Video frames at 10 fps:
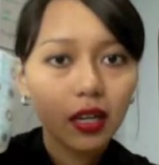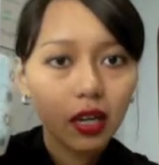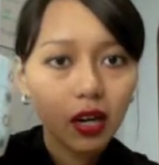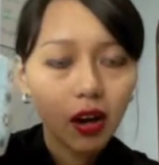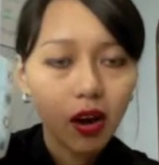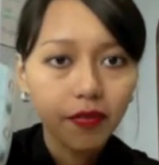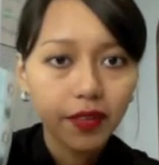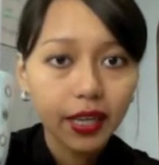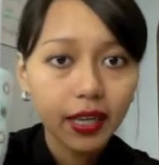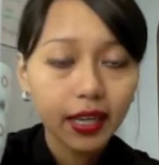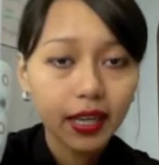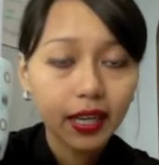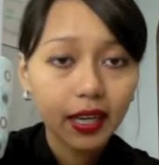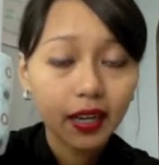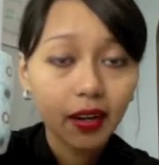coffee
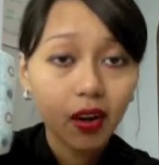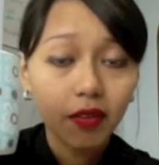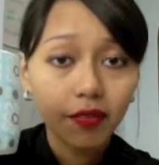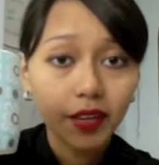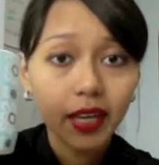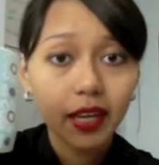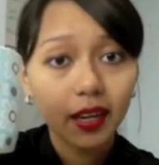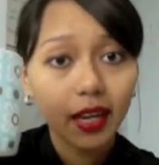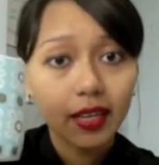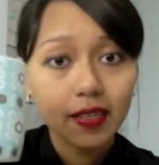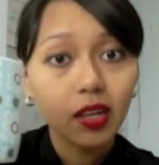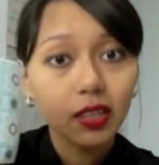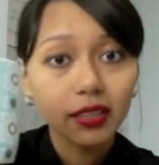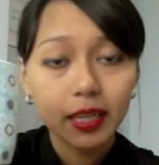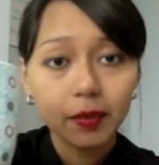is on the
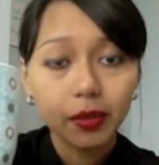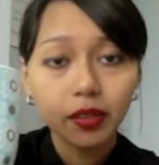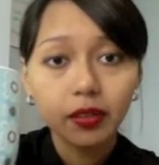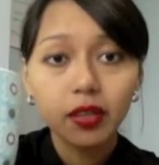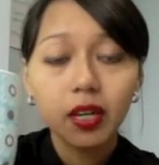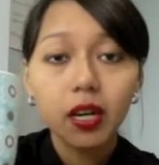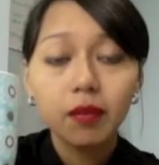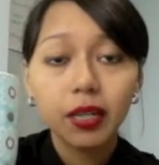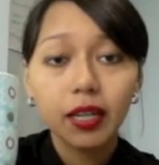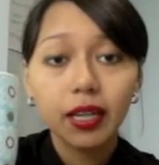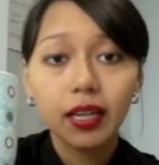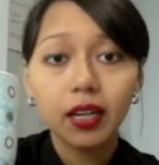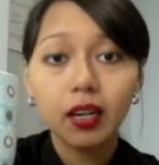table, meaning